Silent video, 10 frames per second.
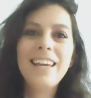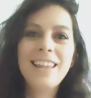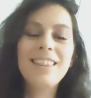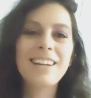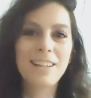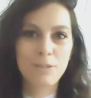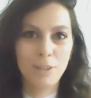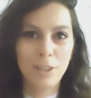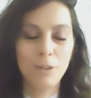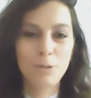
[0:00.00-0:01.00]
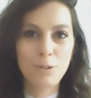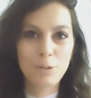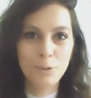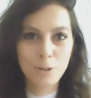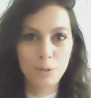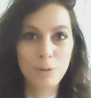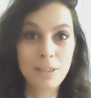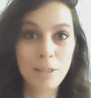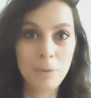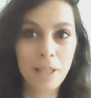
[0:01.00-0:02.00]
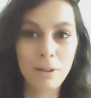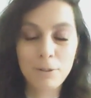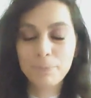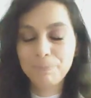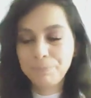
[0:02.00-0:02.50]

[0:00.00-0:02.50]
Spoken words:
in the next video. So, you know, what's coming out.